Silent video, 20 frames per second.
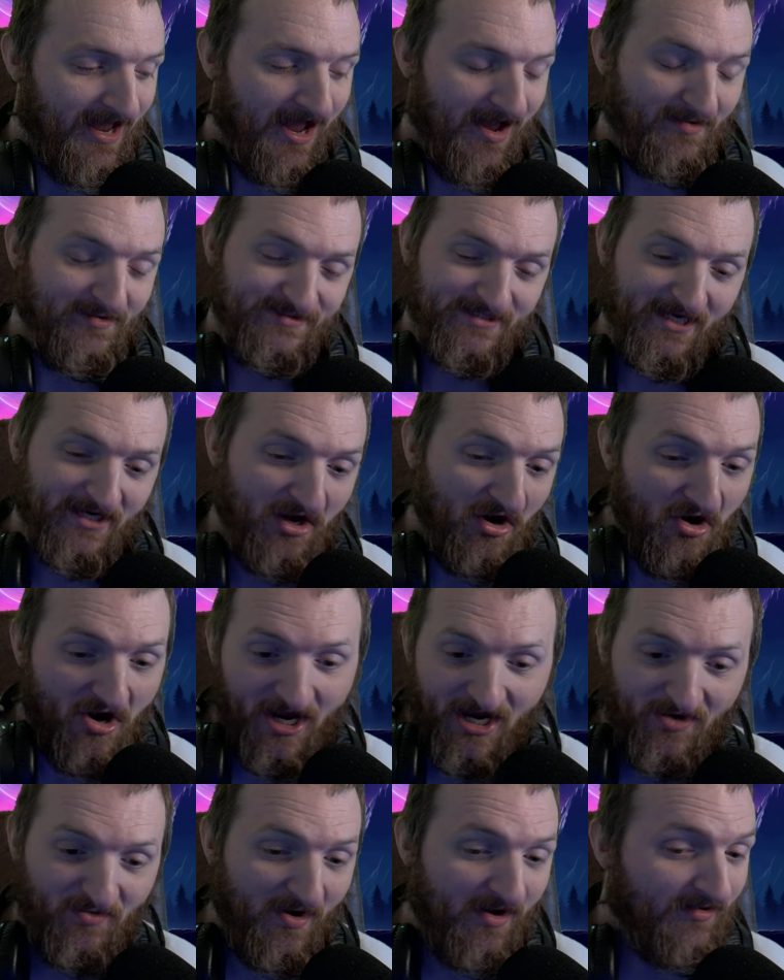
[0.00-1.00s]
I was like, all
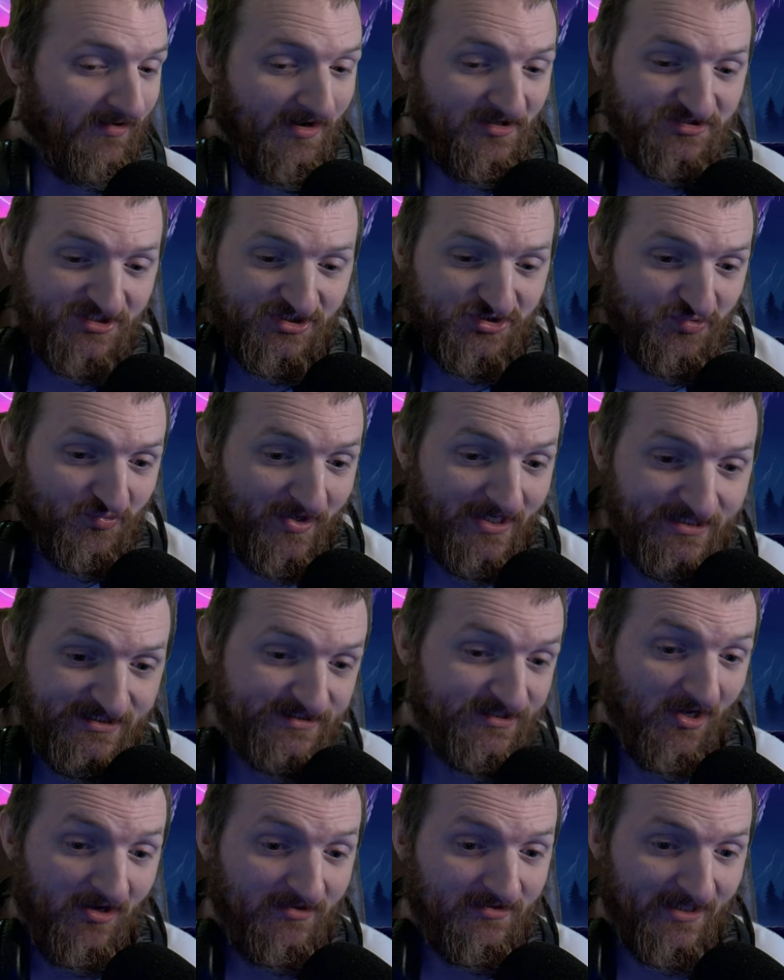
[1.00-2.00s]
right, well, I'll just
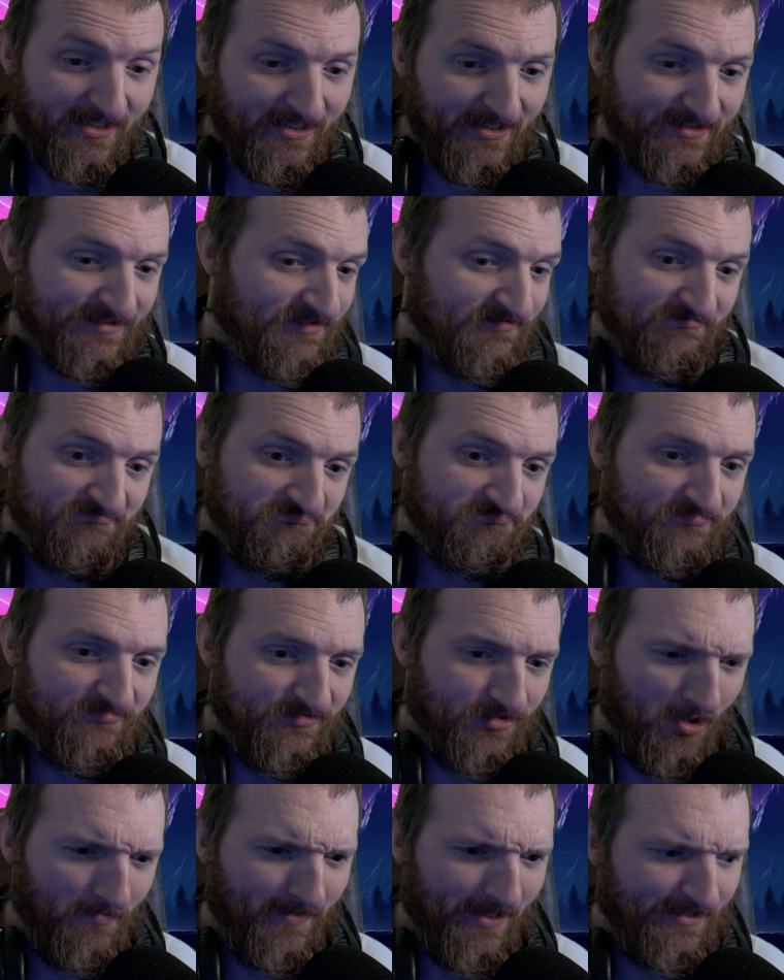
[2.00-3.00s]
reinstall Linux and
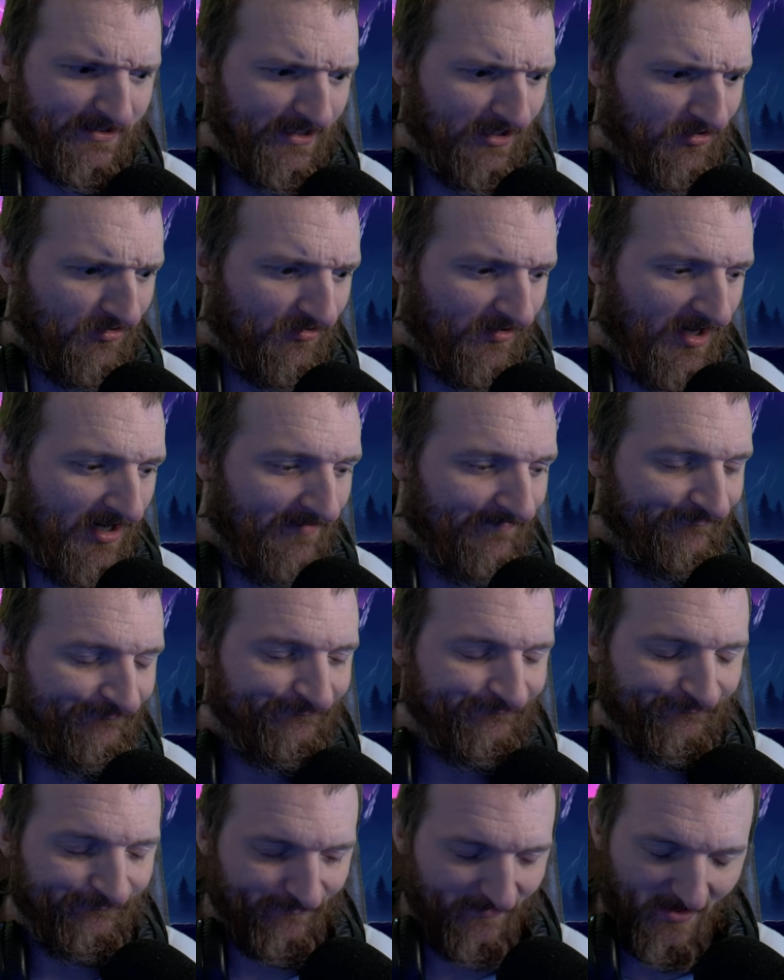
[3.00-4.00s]
no big deal, right?
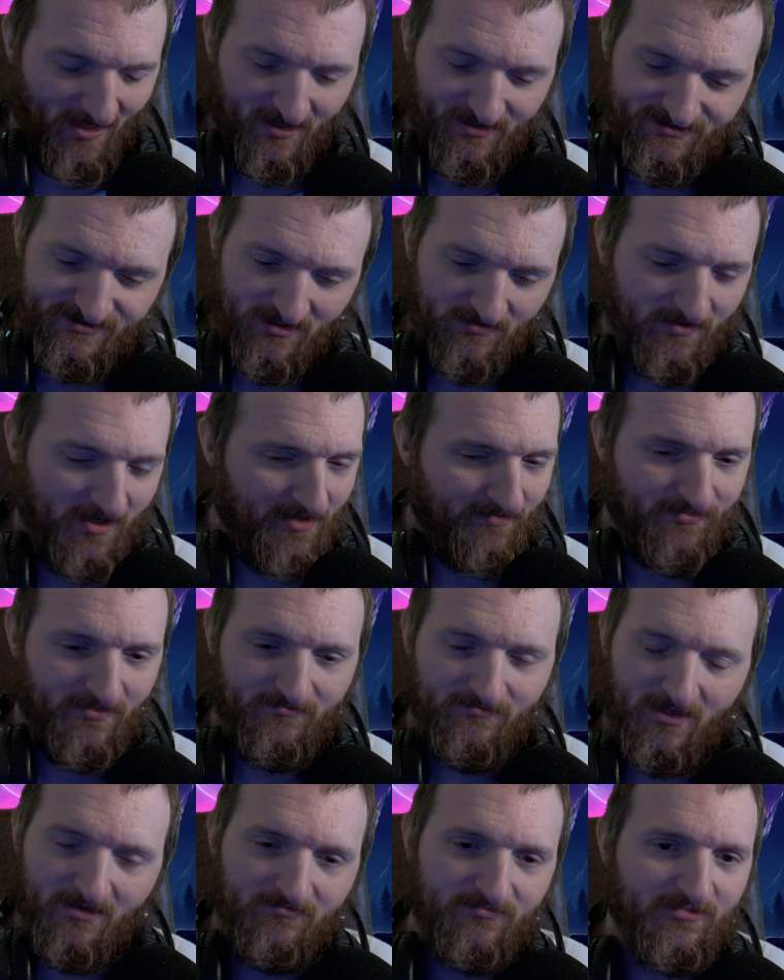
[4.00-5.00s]
So I uh,
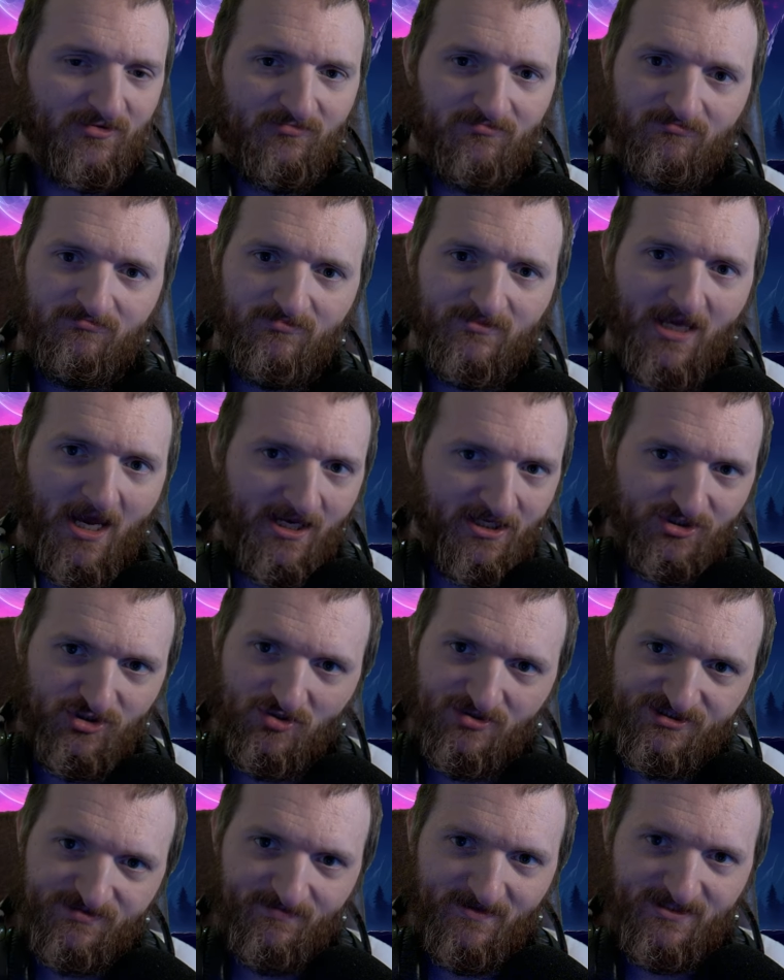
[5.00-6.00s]
Got a
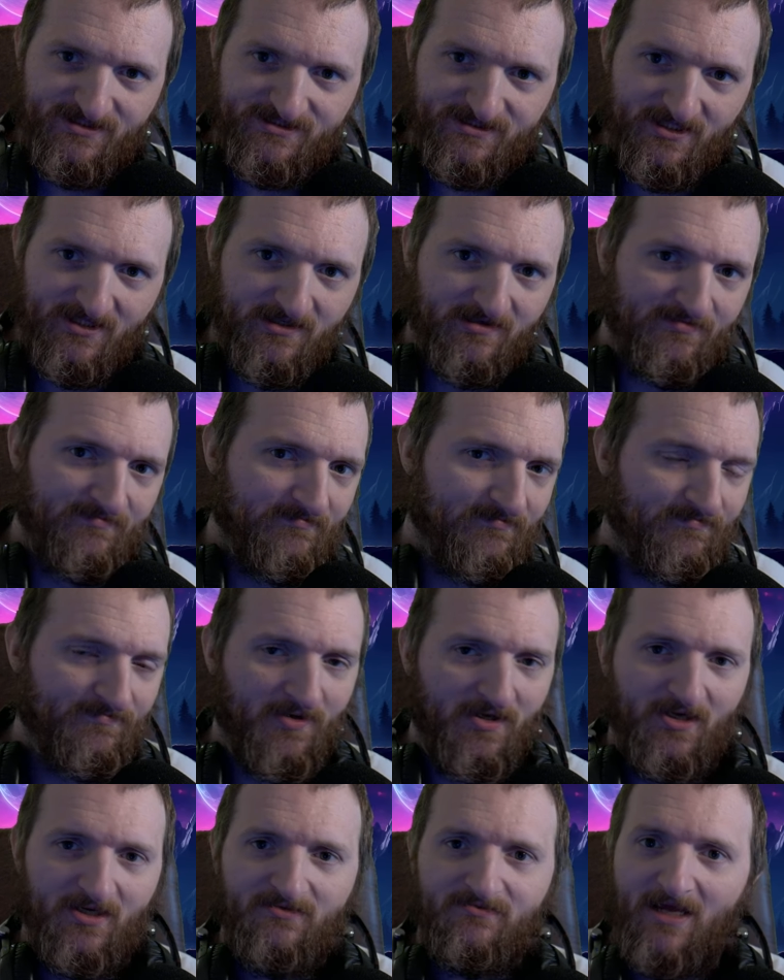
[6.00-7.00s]
USB stick,
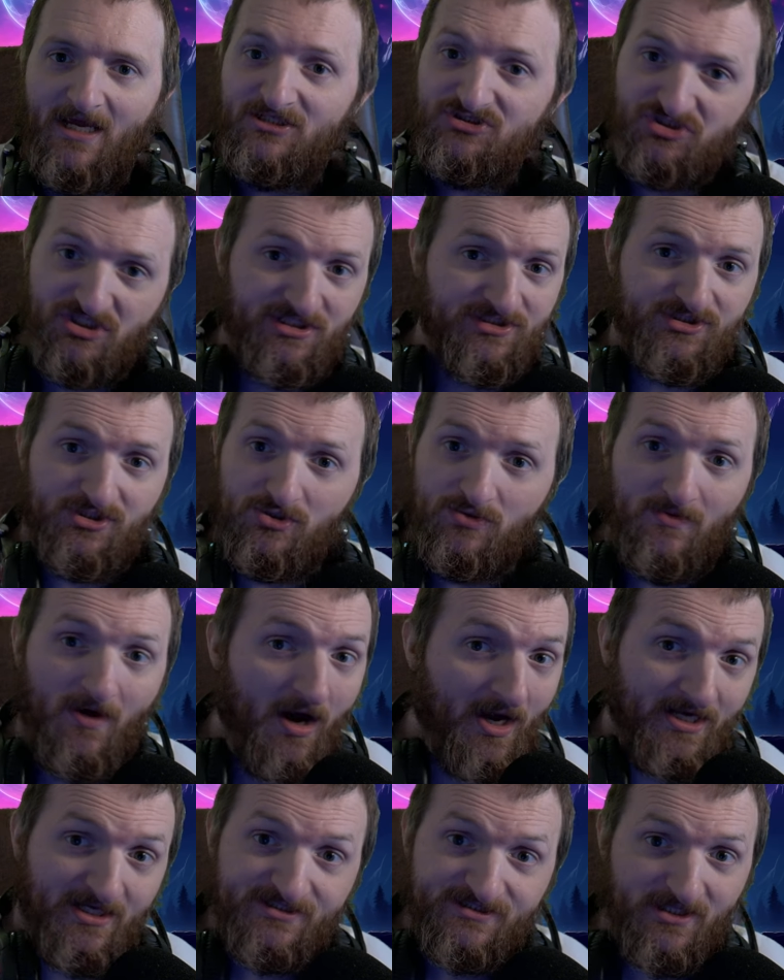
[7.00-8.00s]
put a Gentoo
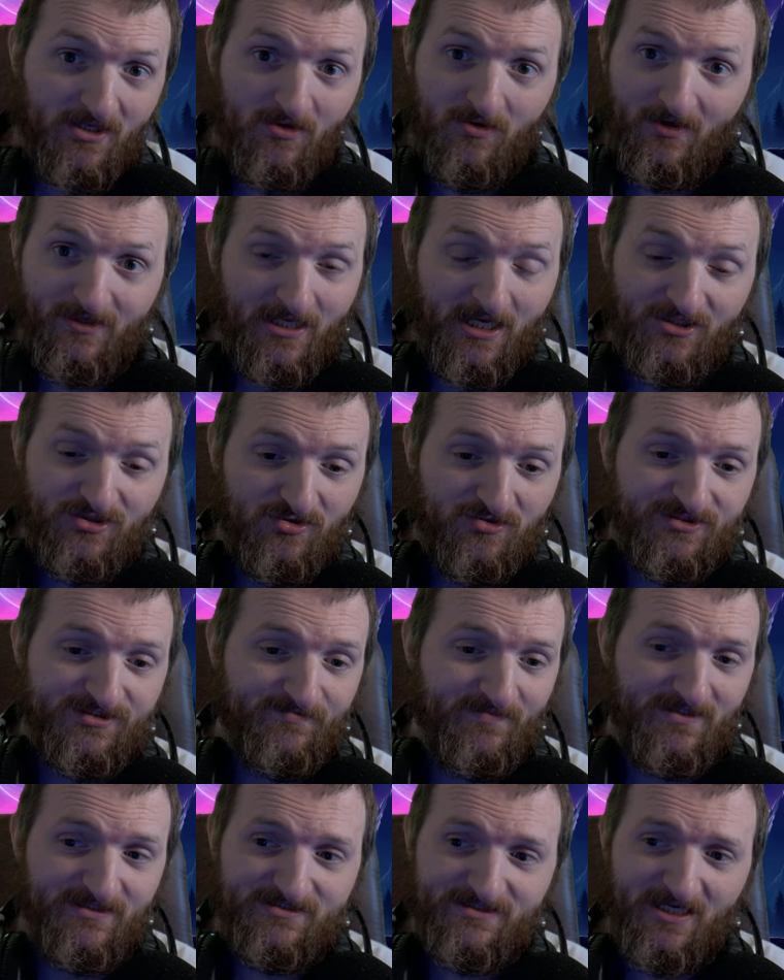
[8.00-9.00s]
ISO on that
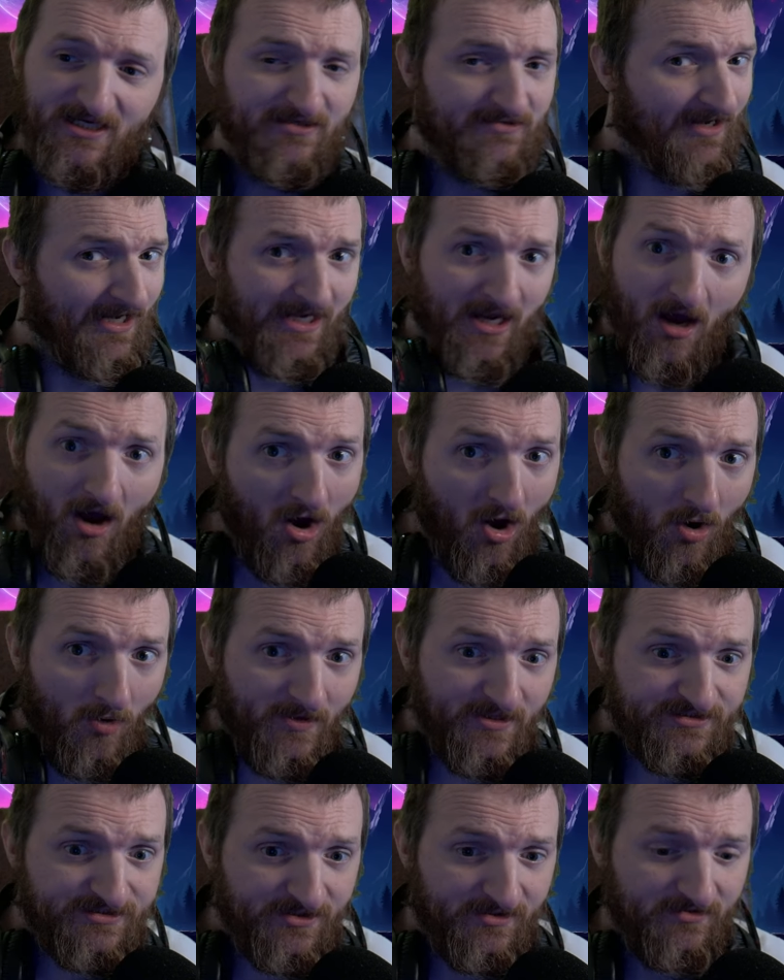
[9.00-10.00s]
USB stick like I
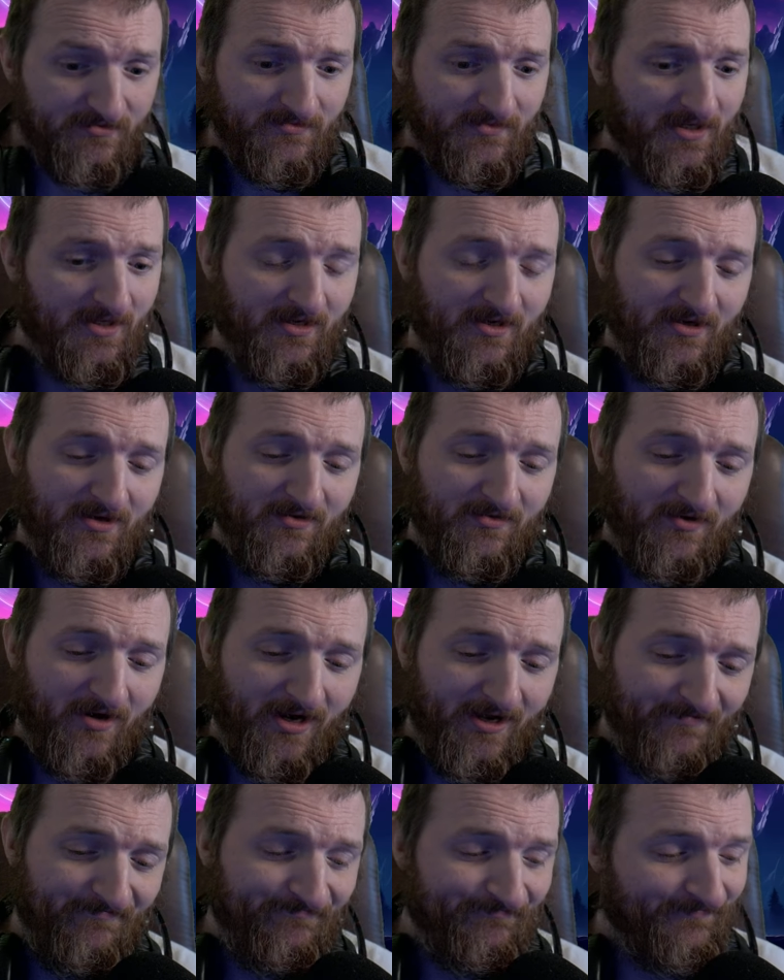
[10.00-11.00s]
always do,
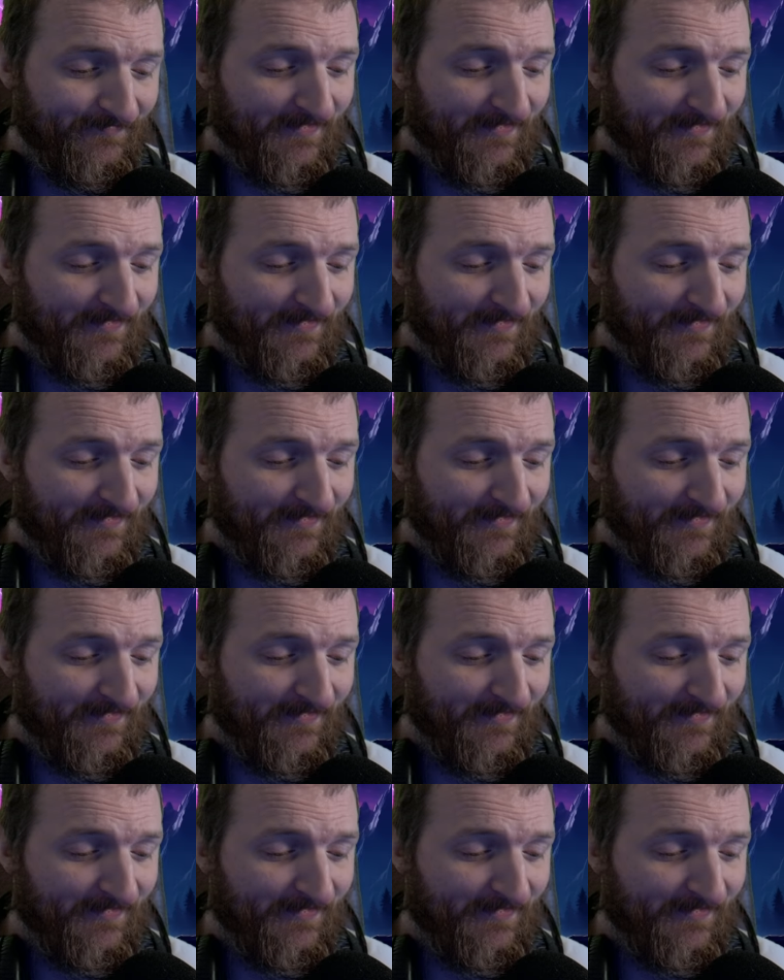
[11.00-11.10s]
right?